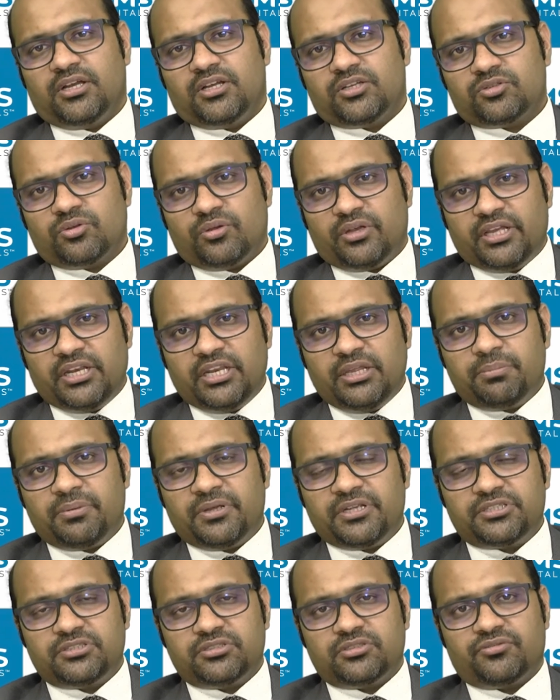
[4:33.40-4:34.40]
So, any
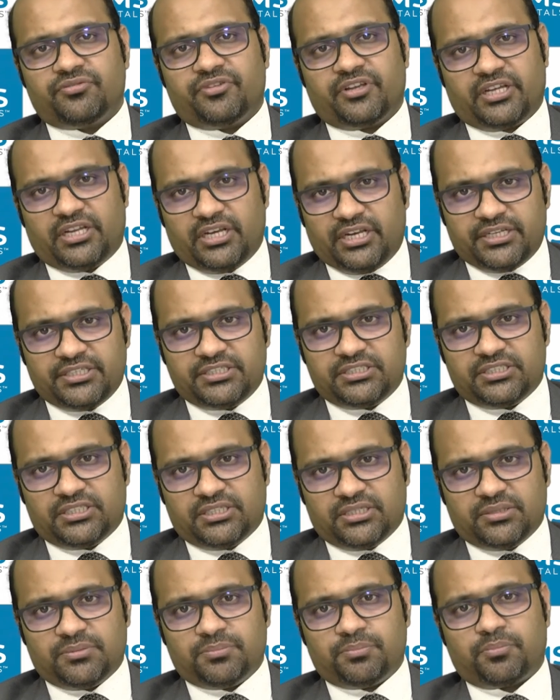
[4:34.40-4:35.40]
patient of
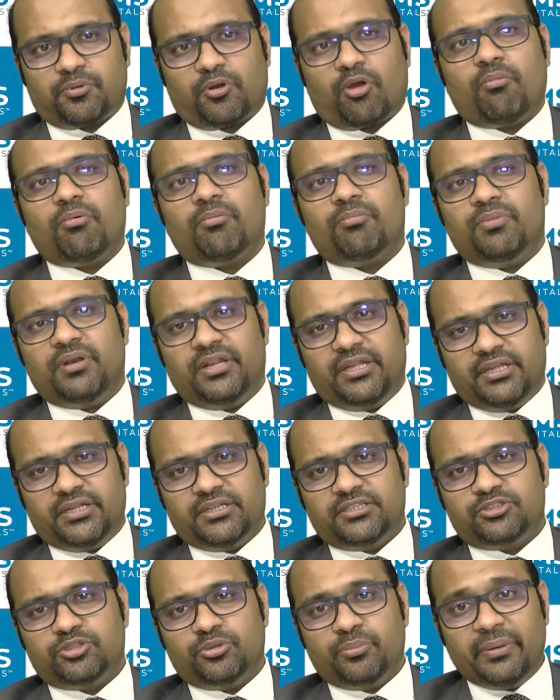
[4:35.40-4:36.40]
achalasia
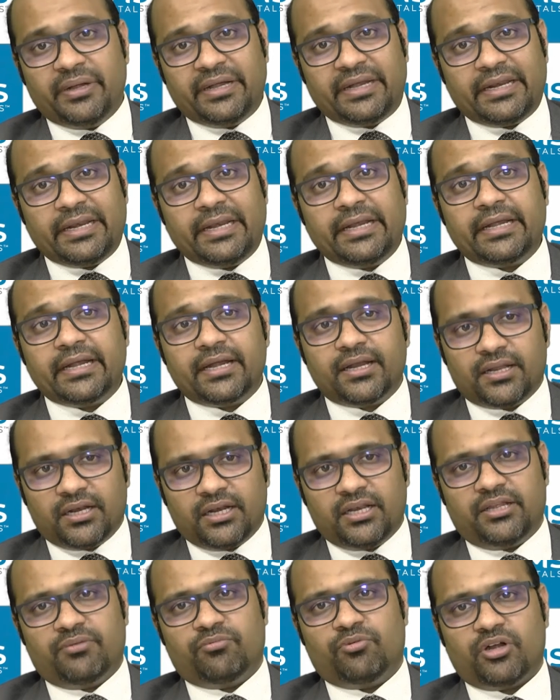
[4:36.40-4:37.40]
probably should be treated
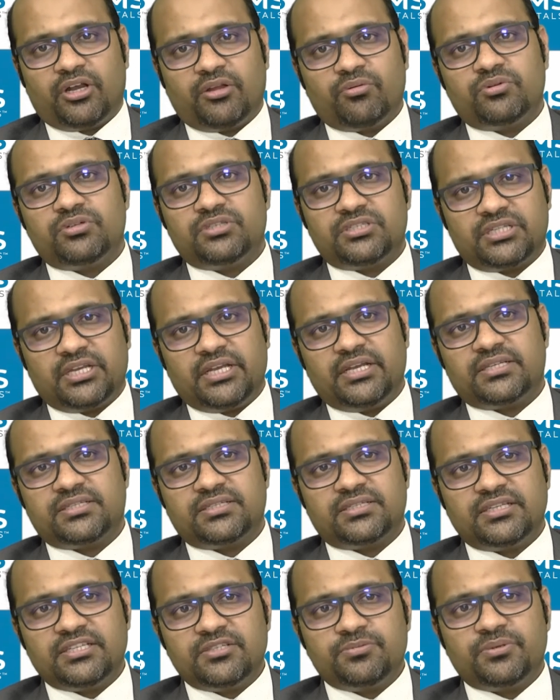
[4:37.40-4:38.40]
early. What I would say
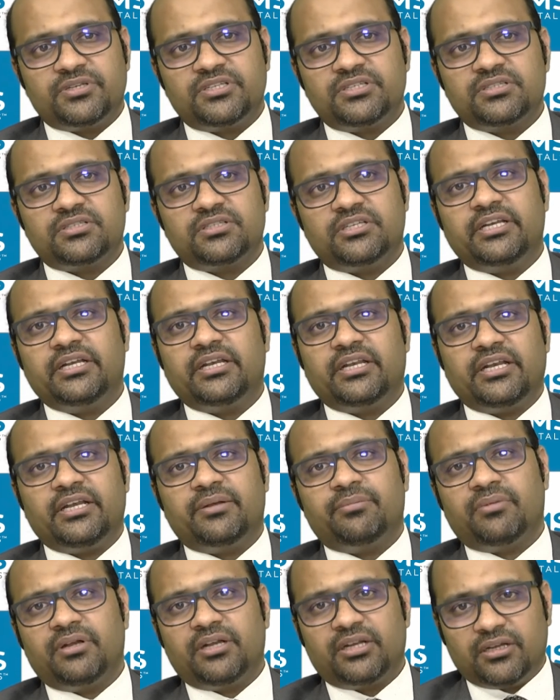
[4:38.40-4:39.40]
is these patients need
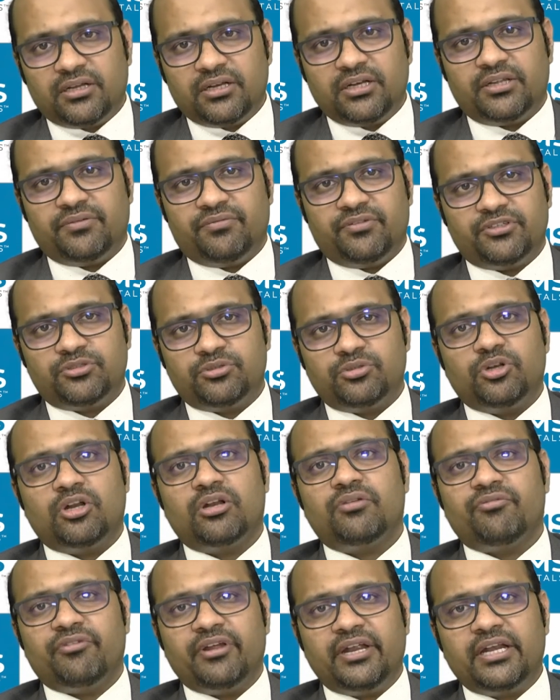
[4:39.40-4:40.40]
treatment early. We should
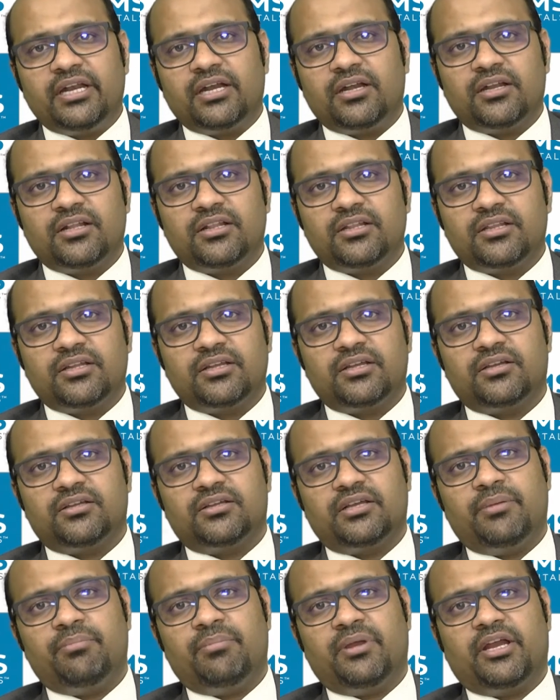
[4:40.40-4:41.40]
not wait until
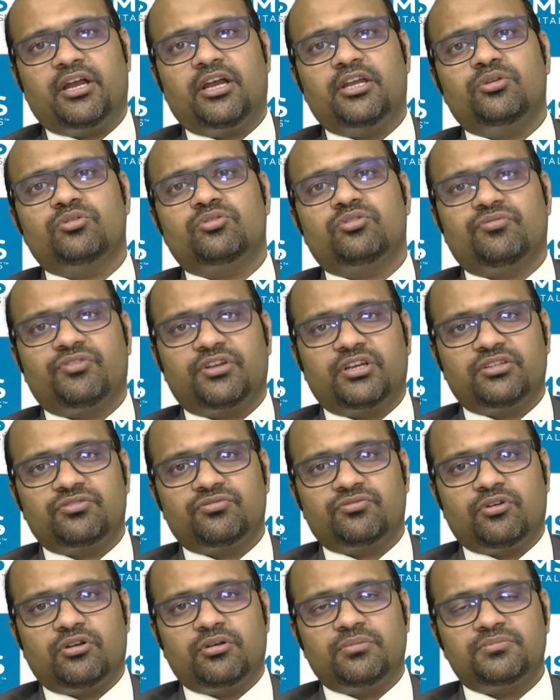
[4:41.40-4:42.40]
a mega esophagus
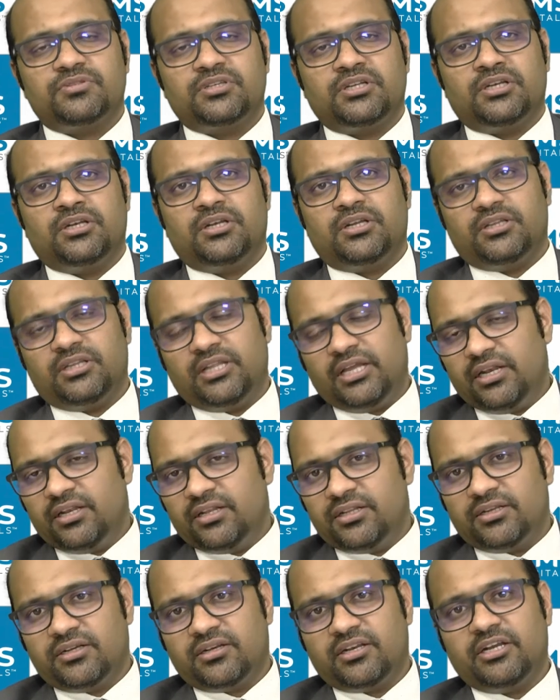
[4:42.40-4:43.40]
forms and
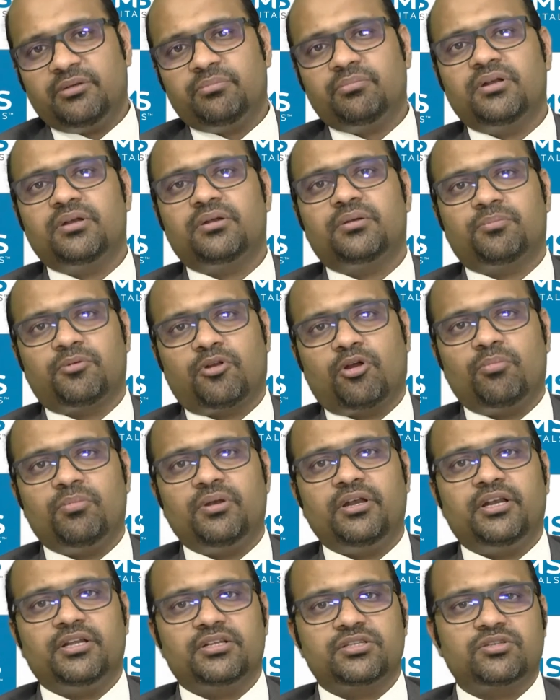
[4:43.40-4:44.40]
then the treatment
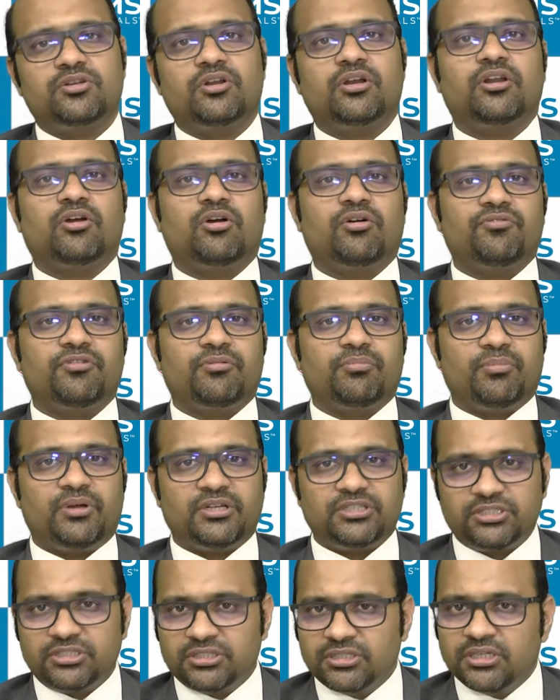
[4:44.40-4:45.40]
probably does not offer
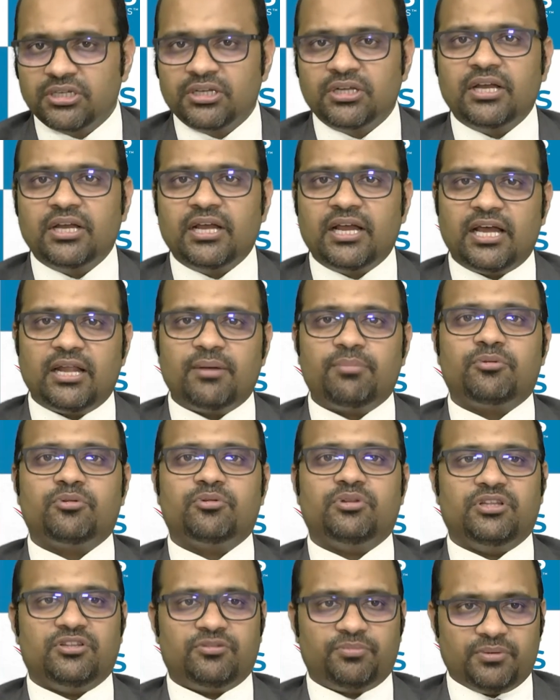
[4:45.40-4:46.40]
much help
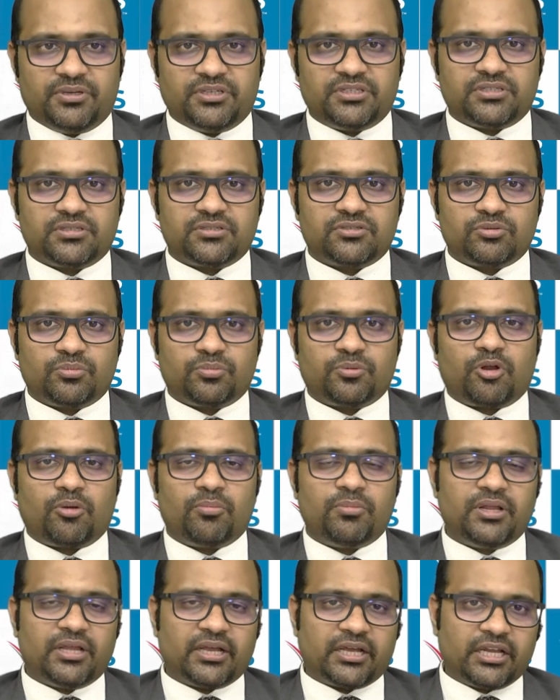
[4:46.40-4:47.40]
to these patients. So,
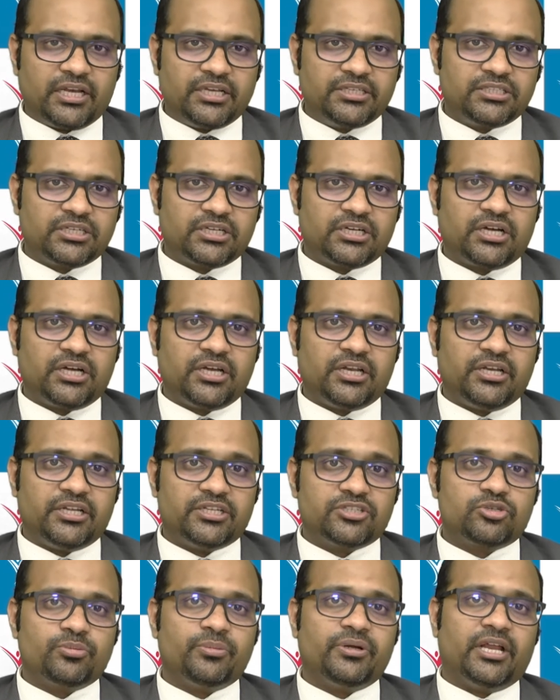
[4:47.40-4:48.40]
probably achalasia cardia
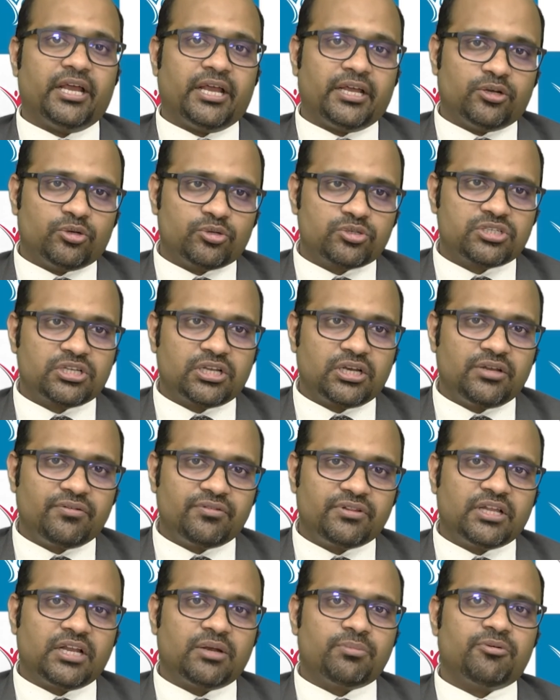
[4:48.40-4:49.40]
needs to be diagnosed early
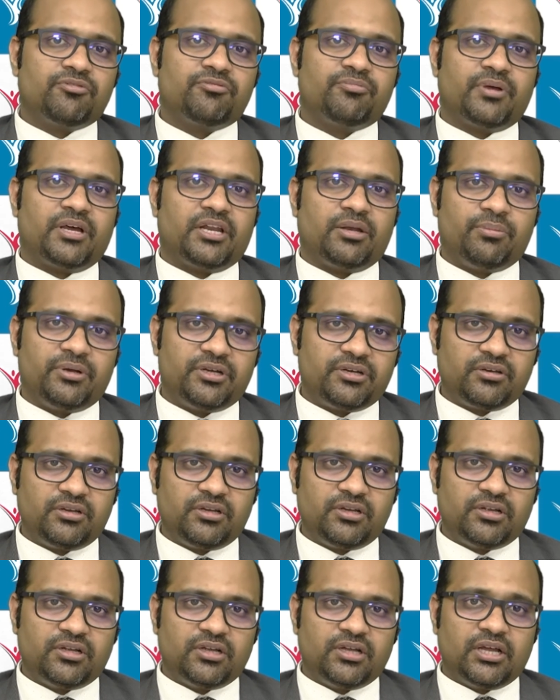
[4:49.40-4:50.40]
with the help of
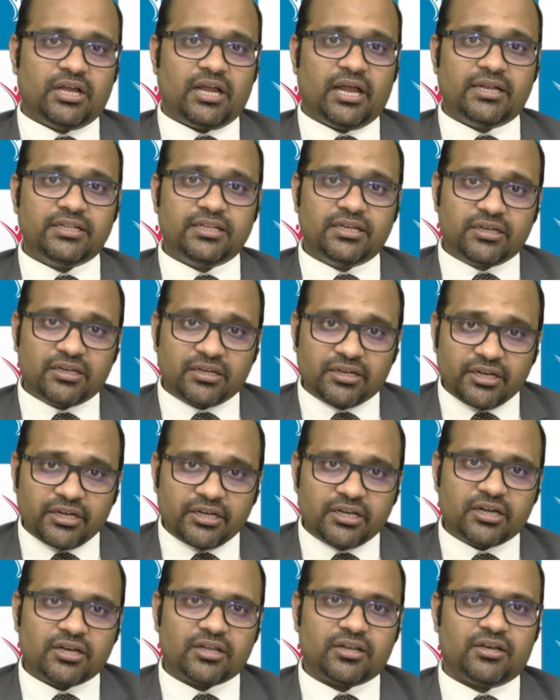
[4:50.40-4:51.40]
manometry and then
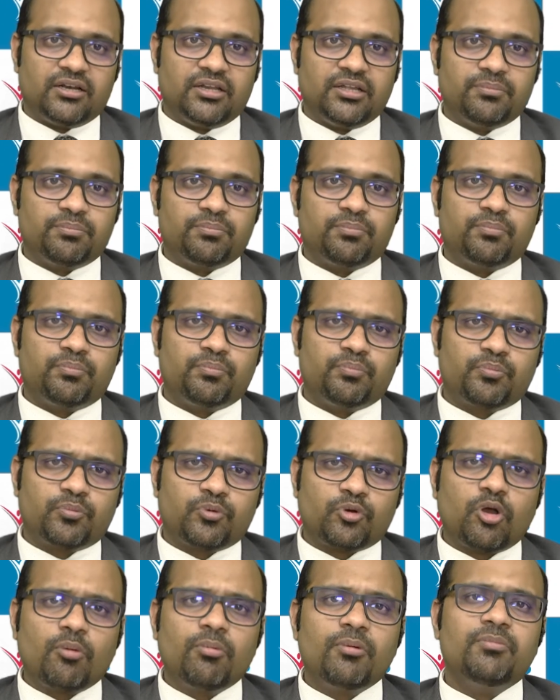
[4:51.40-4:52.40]
treated early,
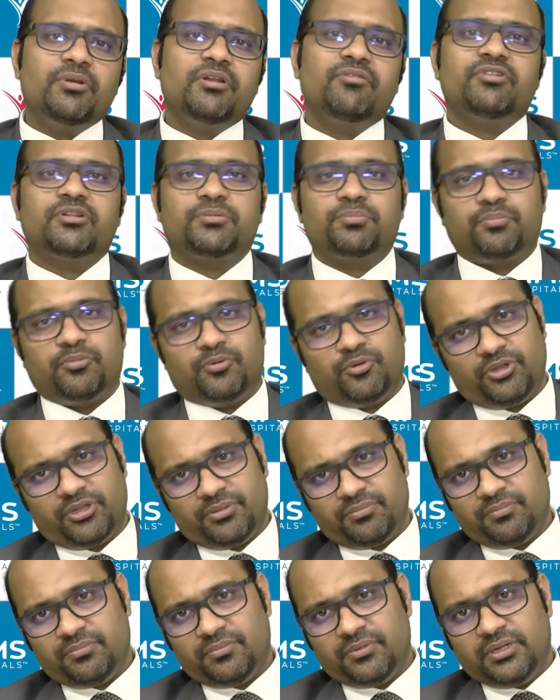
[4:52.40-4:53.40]
probably with
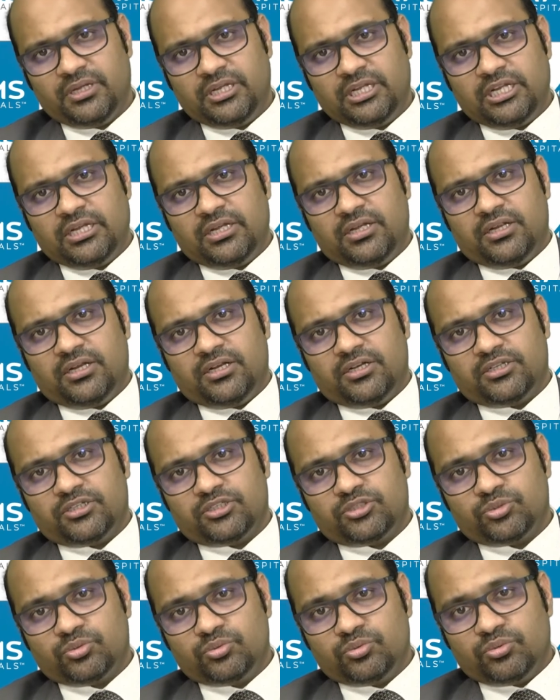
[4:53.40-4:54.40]
POEM,
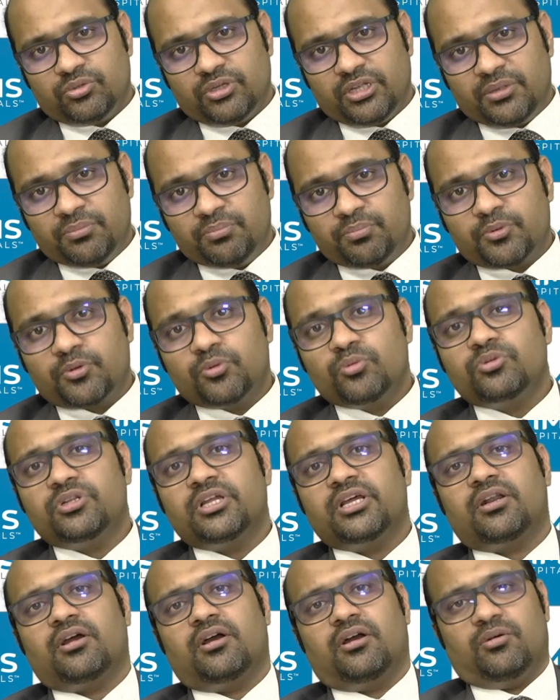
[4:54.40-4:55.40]
to improve
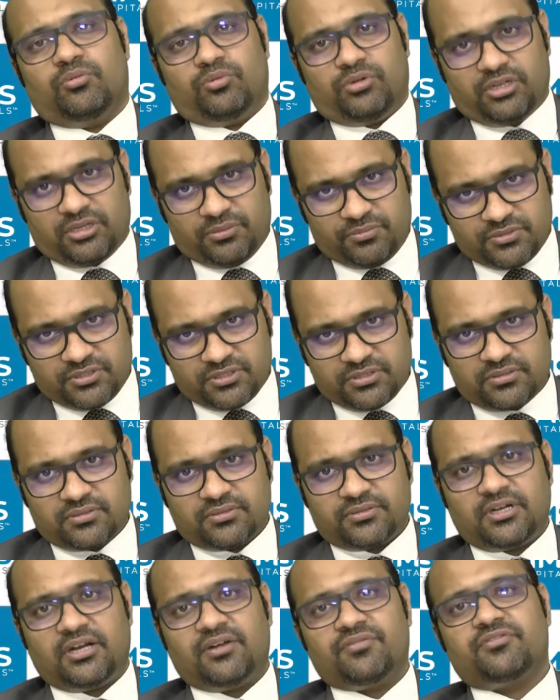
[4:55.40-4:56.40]
their outcomes
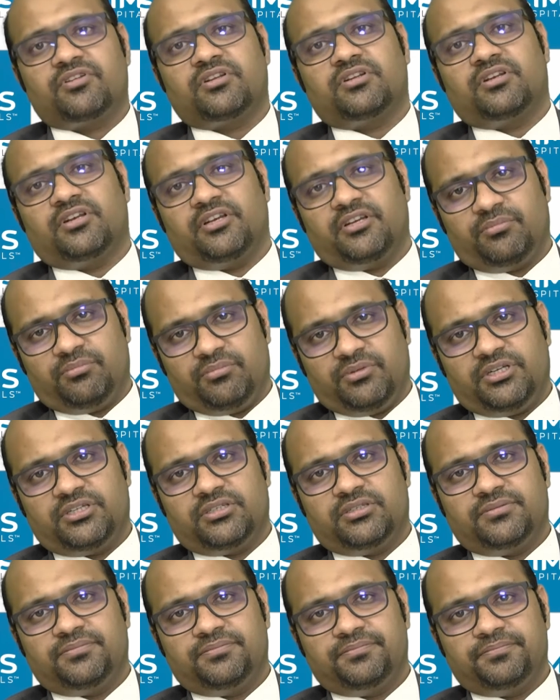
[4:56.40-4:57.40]
after treatment.